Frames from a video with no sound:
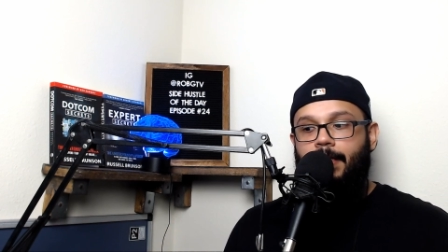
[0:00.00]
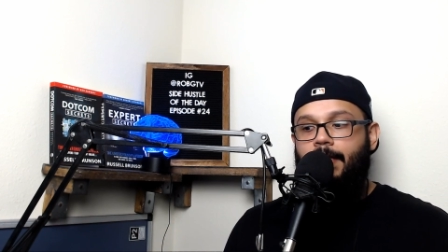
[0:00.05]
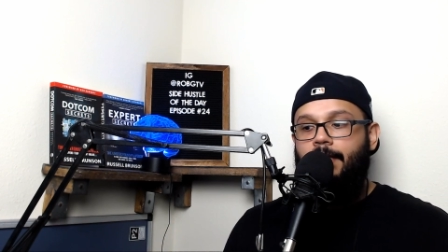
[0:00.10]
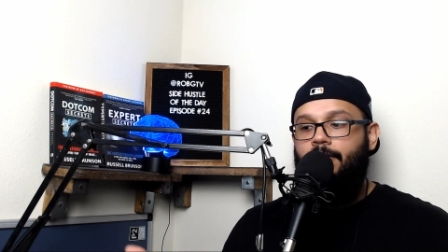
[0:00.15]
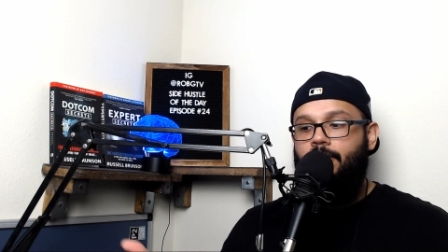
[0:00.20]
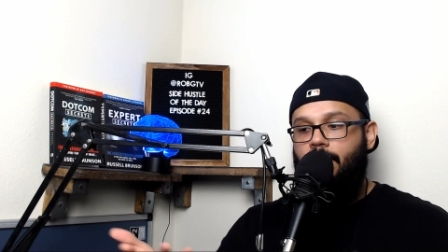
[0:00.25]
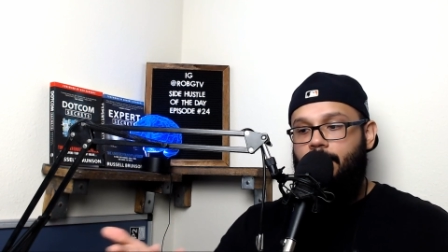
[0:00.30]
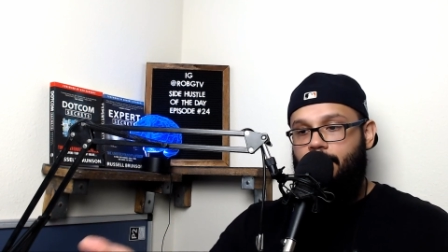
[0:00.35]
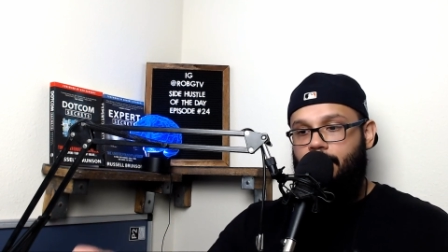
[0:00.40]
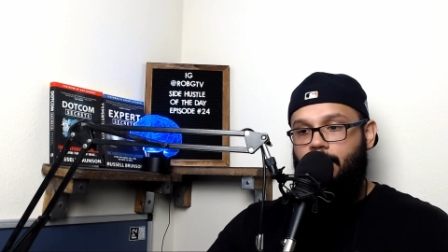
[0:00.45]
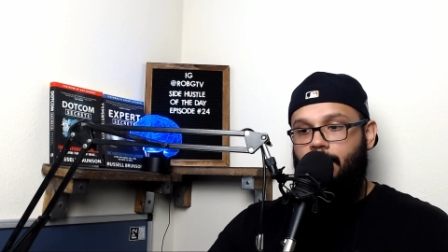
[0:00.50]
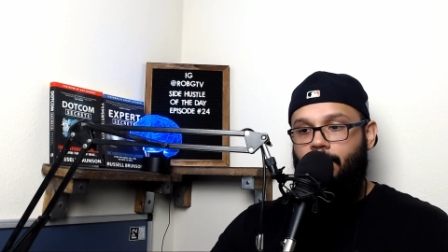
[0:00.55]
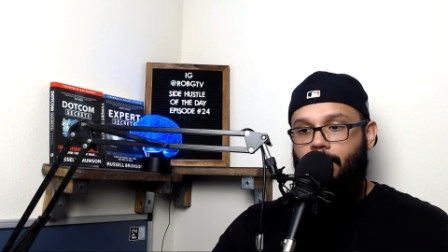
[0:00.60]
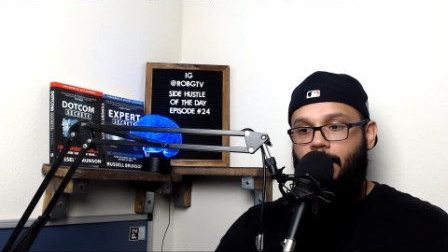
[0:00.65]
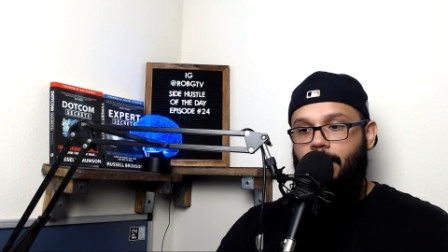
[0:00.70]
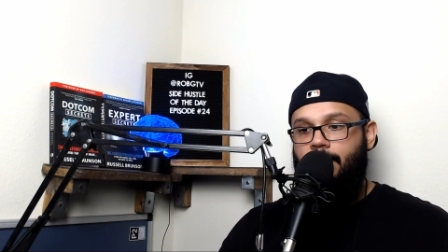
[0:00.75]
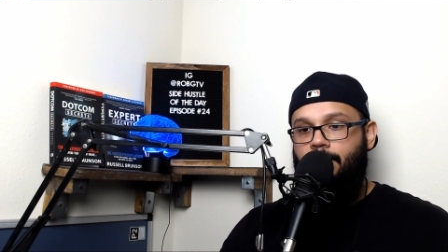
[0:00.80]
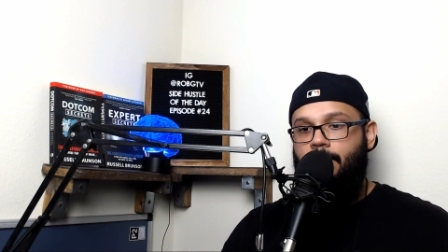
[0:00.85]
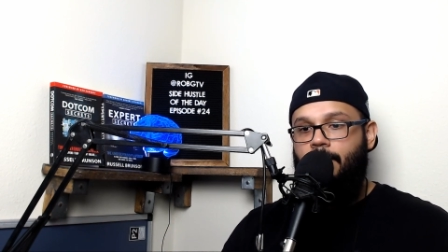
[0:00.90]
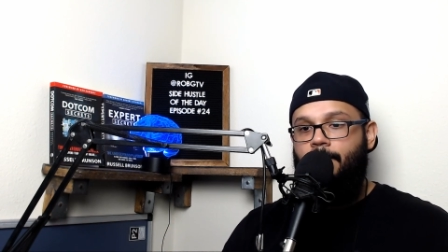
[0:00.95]
in just the
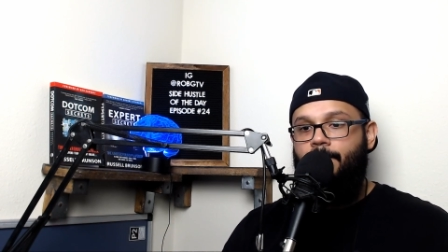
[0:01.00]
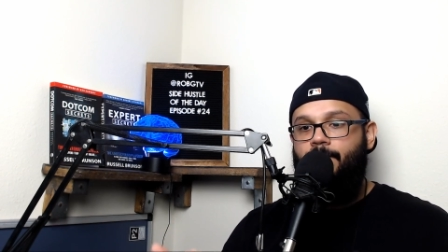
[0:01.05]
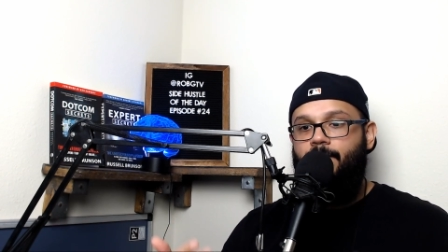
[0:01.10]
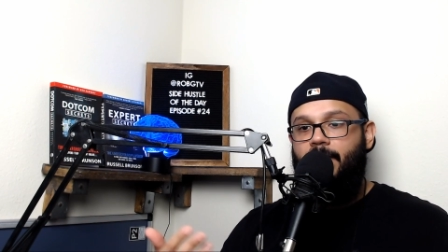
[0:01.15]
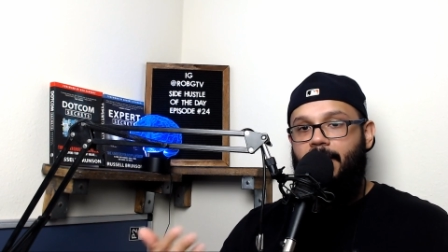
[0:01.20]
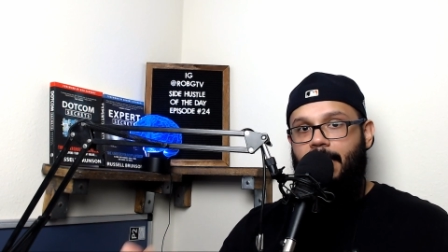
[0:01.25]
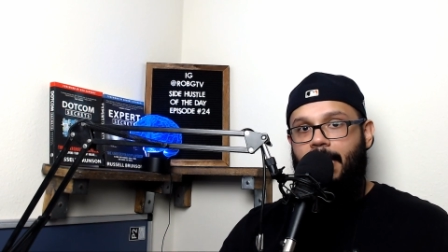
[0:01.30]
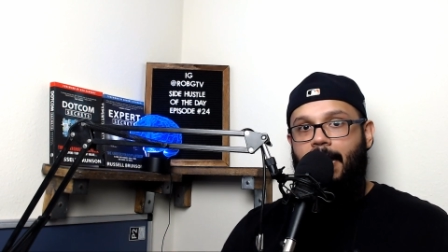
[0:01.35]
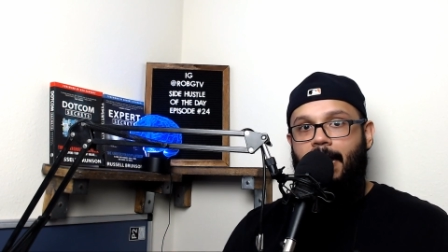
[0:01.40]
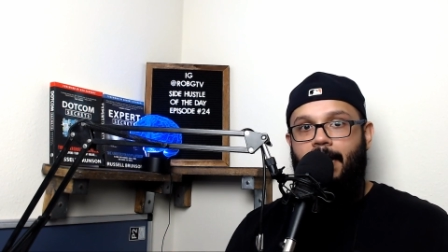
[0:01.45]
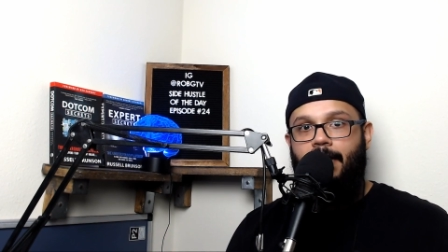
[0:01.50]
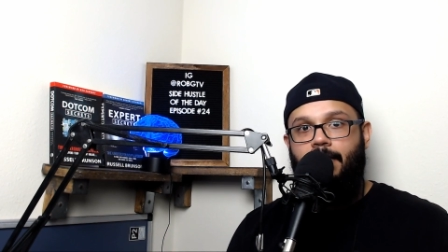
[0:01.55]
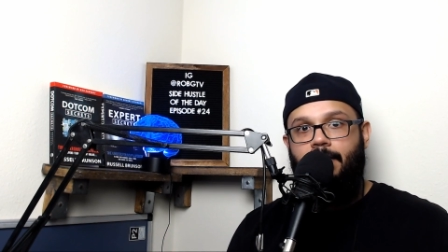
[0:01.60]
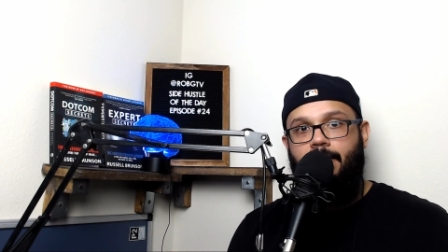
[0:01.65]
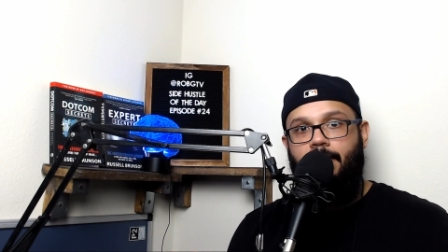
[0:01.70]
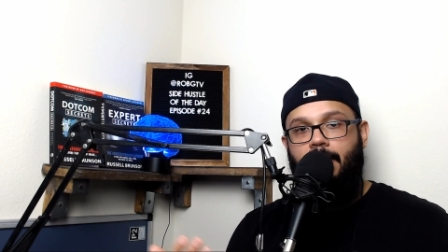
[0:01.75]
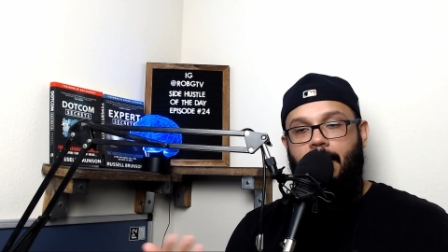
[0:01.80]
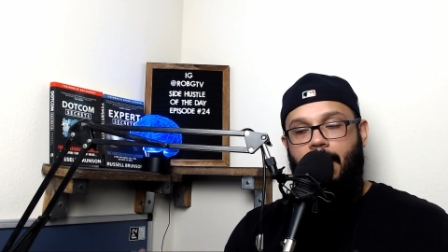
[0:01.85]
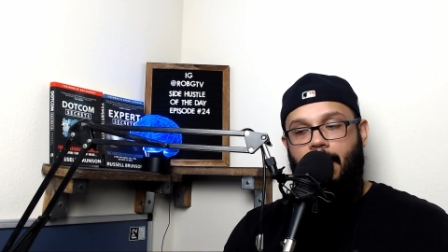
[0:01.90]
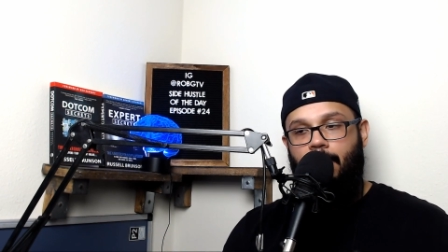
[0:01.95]
investment, the gas,
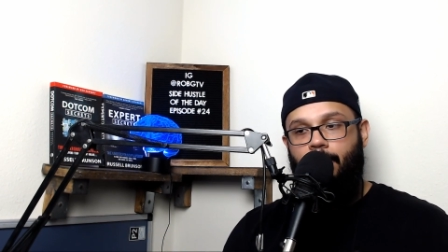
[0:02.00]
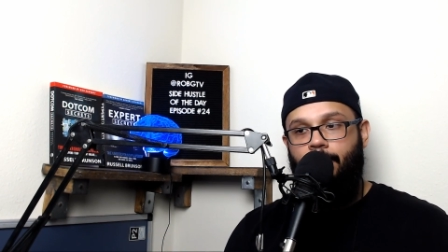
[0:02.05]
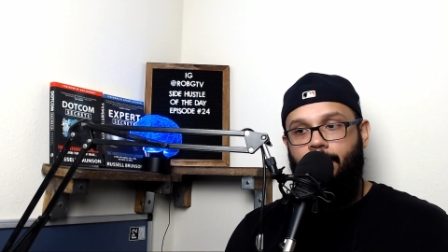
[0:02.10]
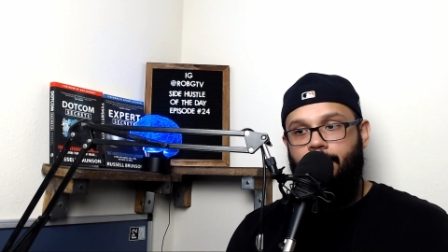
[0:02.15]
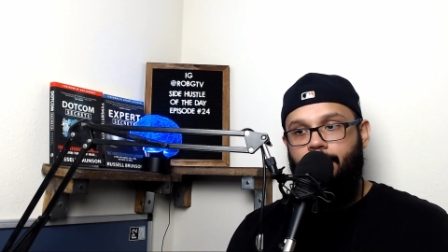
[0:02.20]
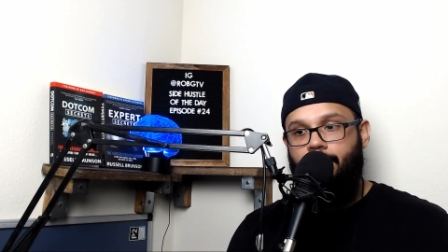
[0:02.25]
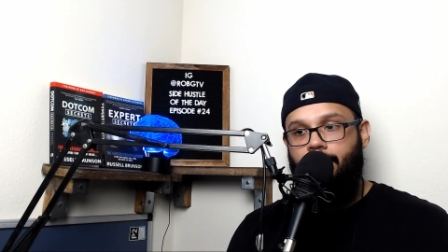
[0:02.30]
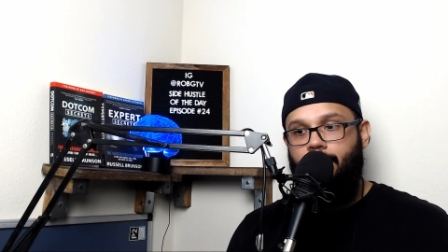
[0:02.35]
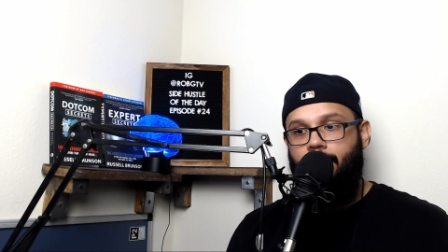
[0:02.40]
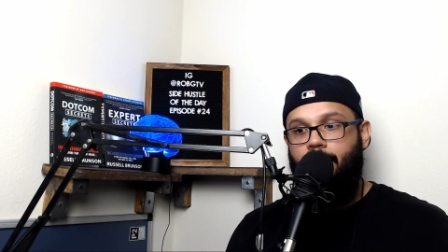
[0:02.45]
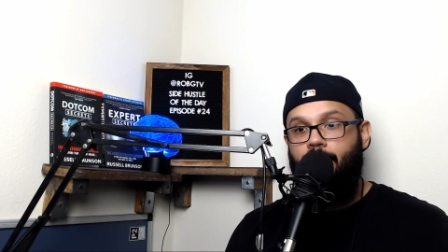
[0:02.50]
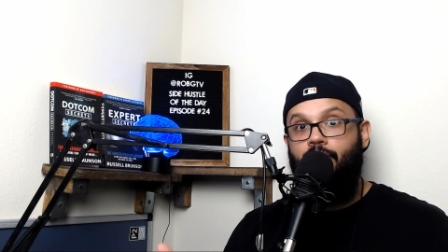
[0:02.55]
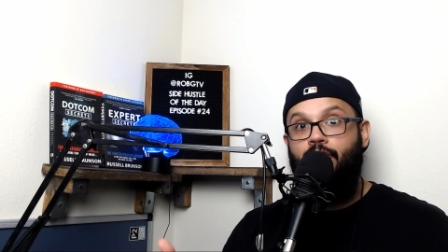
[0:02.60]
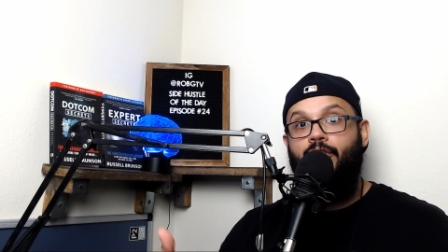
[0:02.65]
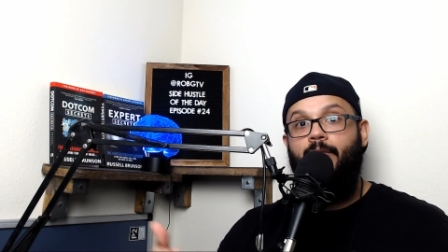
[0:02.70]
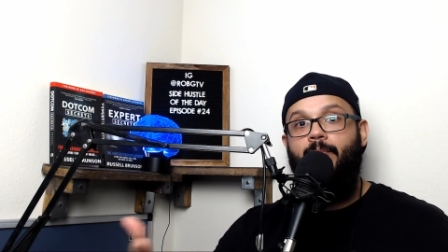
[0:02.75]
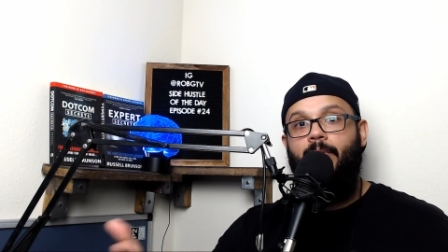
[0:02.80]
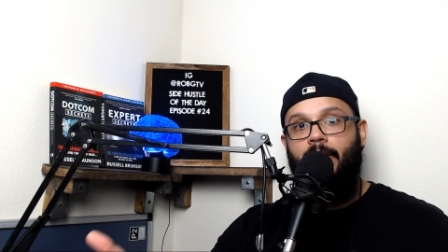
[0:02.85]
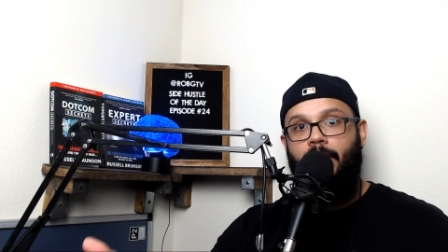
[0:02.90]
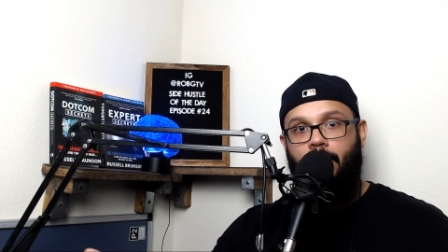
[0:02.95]
the hours, the
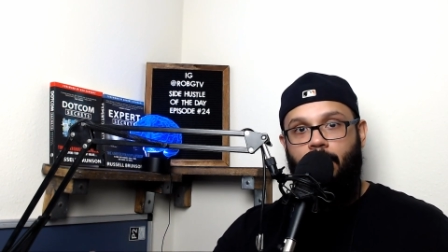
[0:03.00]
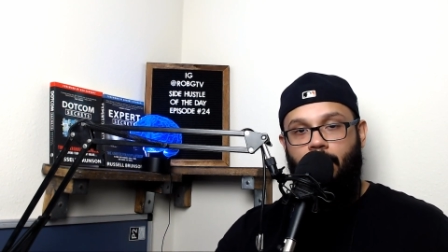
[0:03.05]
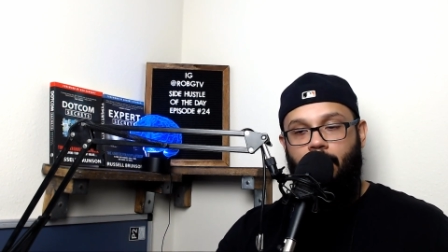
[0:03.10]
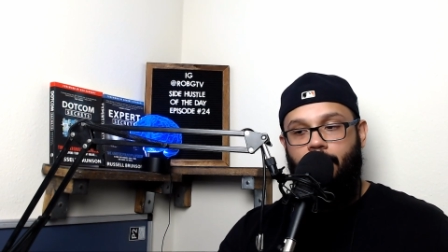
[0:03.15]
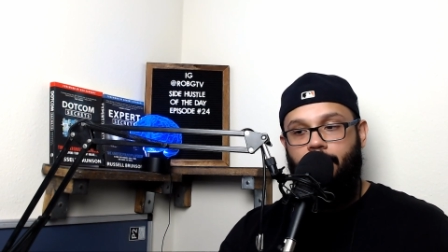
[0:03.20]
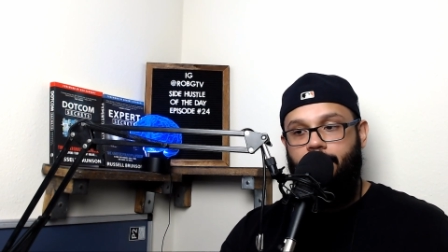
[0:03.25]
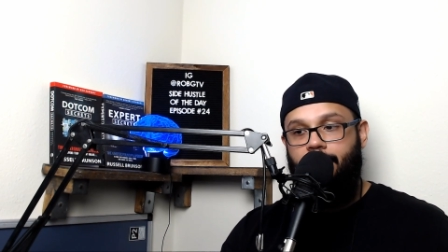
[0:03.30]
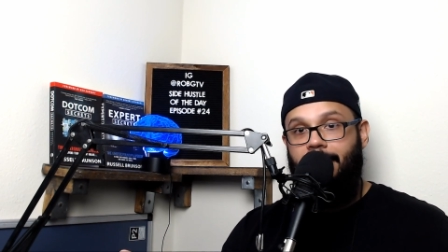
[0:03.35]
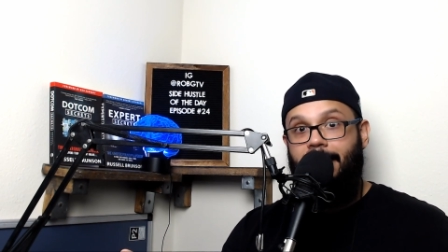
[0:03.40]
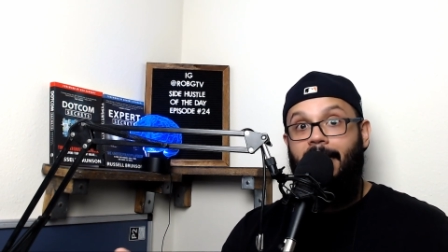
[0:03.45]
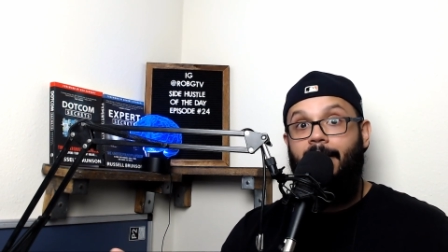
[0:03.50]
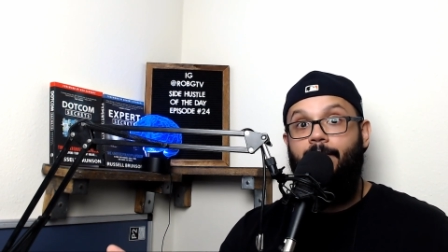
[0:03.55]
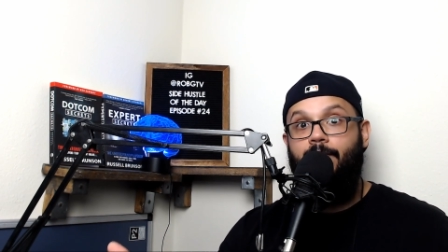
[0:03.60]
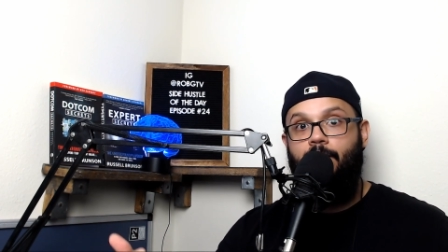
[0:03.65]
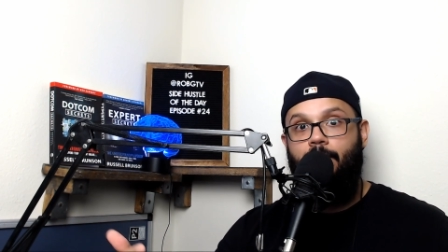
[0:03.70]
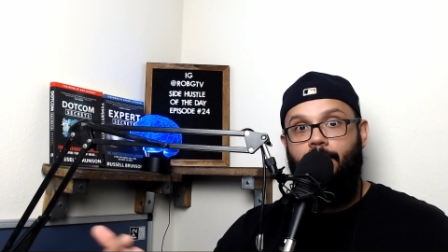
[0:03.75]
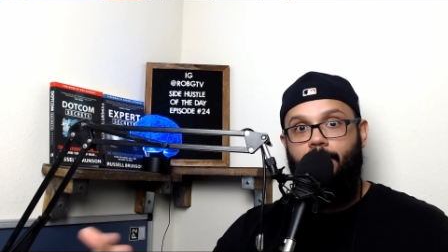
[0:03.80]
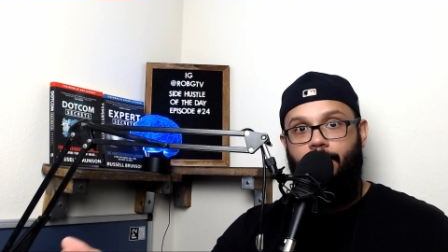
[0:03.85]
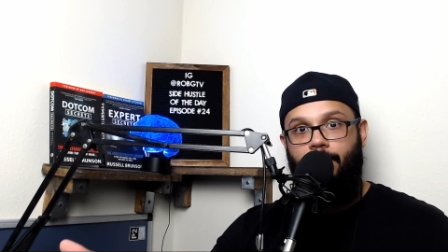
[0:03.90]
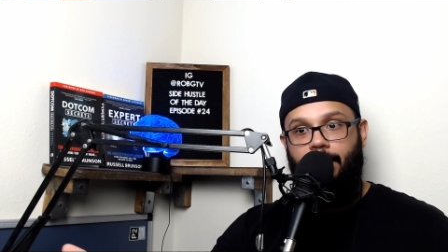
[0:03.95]
shipping costs, the
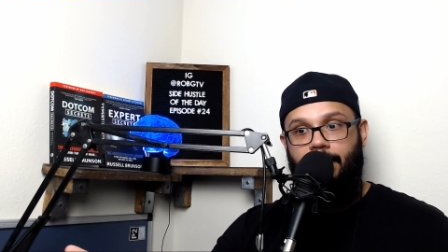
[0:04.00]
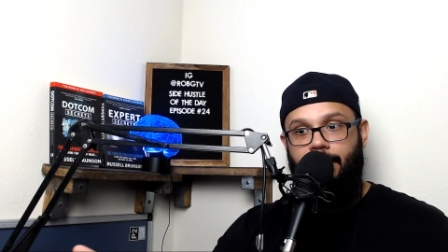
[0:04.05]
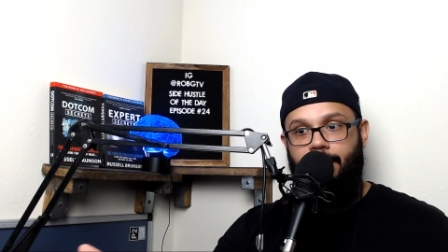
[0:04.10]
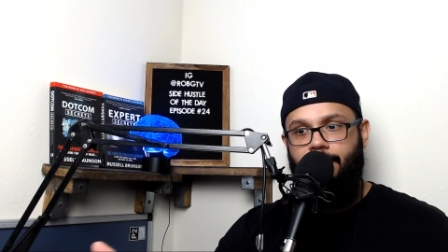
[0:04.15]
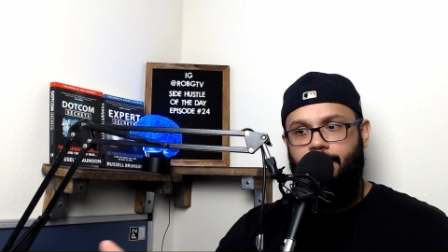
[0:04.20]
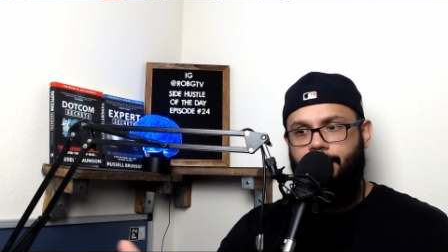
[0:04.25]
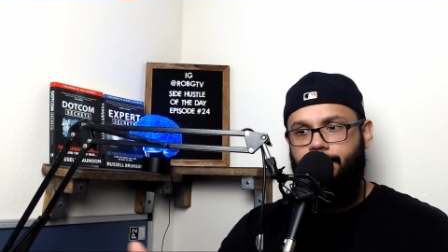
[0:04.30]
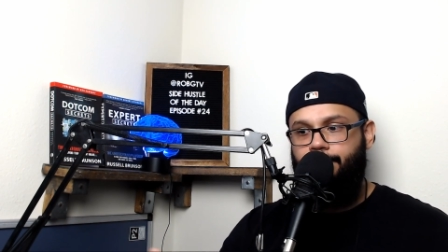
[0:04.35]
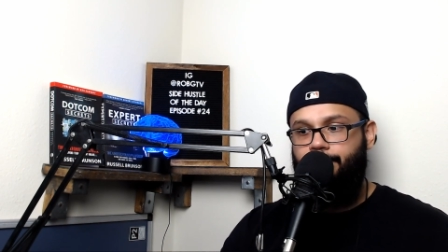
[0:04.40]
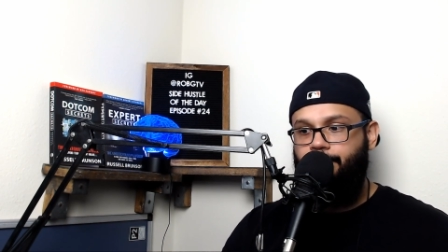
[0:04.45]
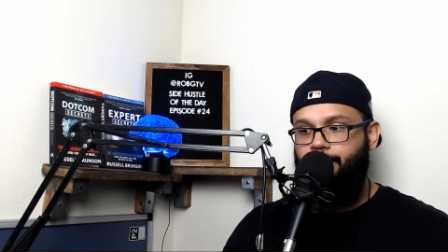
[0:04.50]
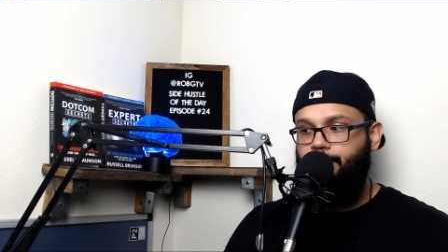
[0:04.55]
Amazon fees,